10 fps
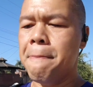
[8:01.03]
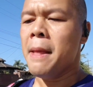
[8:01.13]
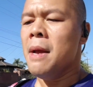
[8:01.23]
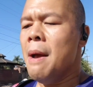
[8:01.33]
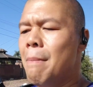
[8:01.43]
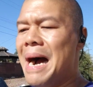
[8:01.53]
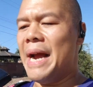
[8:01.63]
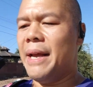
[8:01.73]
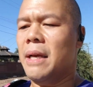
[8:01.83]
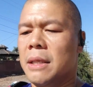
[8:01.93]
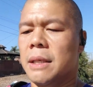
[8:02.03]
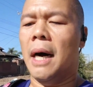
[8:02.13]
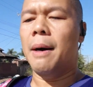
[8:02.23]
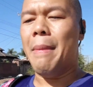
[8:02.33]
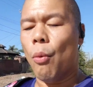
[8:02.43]
My
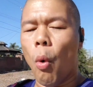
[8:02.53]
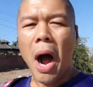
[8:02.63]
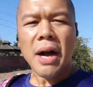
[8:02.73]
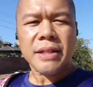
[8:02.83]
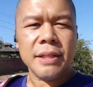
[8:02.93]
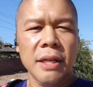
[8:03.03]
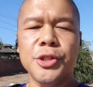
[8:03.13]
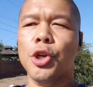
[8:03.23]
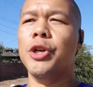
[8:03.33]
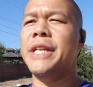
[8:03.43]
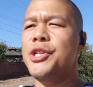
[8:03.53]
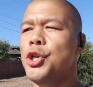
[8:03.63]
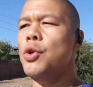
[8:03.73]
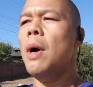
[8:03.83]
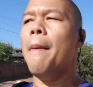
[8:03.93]
walks turned into
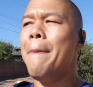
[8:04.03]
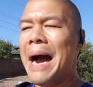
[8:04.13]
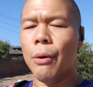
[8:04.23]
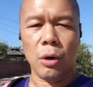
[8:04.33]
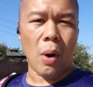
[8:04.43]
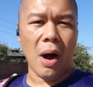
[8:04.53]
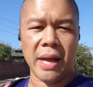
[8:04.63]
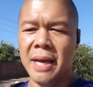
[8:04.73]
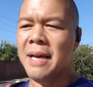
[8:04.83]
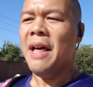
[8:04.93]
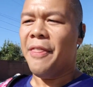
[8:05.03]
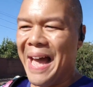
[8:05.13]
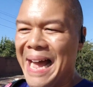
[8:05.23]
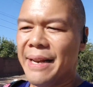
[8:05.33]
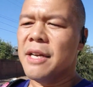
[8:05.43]
a power walk. That
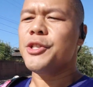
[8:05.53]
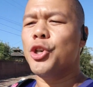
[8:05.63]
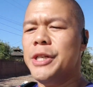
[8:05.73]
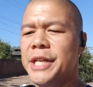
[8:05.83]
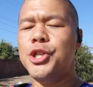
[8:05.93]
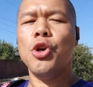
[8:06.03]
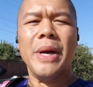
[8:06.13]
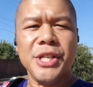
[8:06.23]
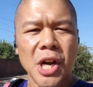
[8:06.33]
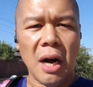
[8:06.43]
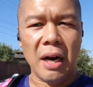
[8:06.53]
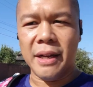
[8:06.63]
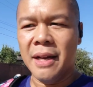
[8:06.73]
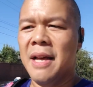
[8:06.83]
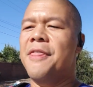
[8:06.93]
turned into a jog.
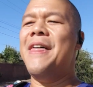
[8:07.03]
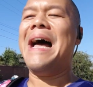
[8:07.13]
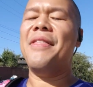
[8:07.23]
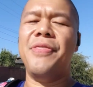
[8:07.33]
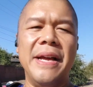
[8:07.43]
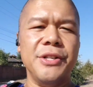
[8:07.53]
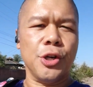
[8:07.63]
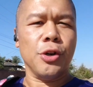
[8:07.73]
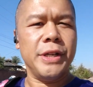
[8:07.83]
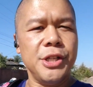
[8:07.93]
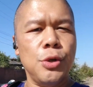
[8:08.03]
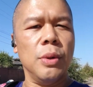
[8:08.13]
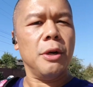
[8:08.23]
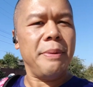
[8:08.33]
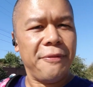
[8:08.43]
That then turned into a little bit
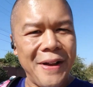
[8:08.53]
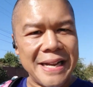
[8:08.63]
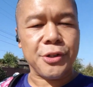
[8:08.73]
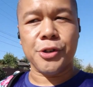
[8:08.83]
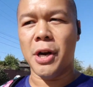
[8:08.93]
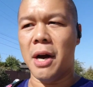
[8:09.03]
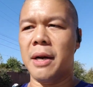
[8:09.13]
of faster jog.